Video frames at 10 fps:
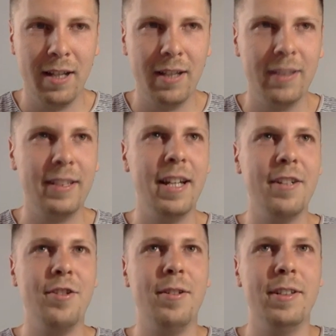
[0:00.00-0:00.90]
Yeah,
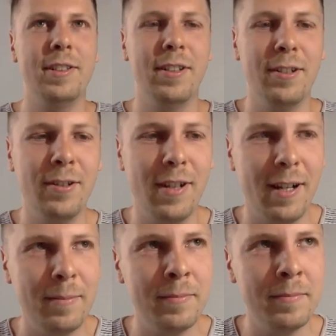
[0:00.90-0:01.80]
sure. So
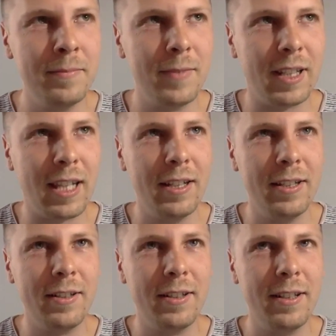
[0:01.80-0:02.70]

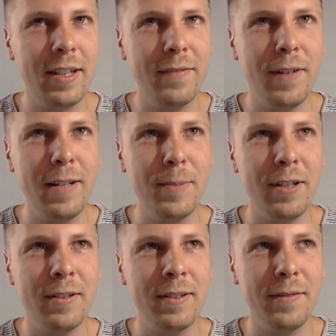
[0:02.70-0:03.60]
you can find me
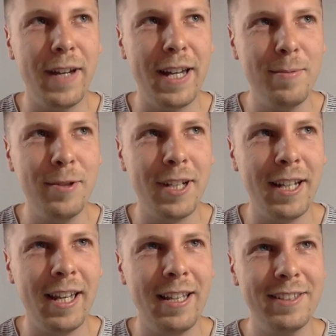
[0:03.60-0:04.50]
on Facebook, I
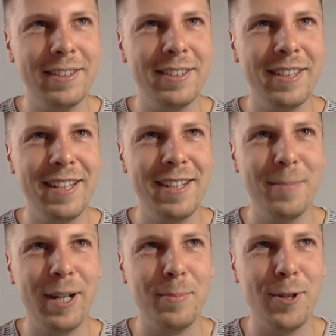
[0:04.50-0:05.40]
guess. There is
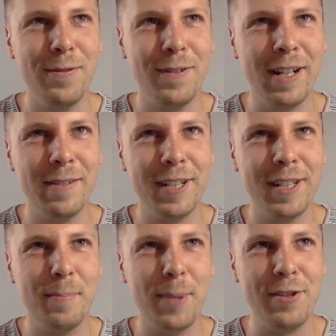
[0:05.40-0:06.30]
my profile,
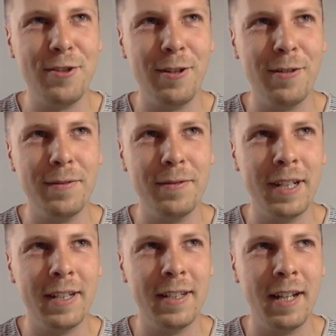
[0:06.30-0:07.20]
Vadim Petrov,
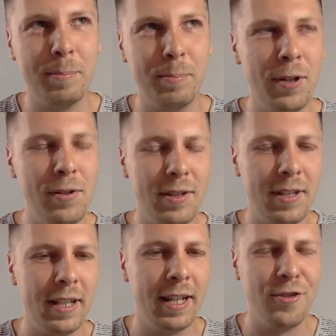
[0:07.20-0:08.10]
and I
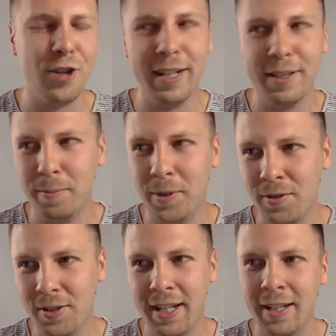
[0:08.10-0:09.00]
try to
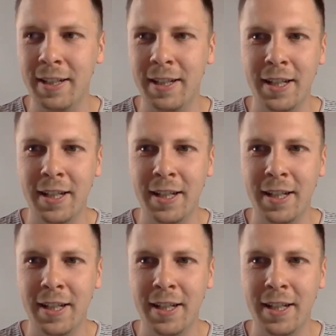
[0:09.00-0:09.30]
post daily,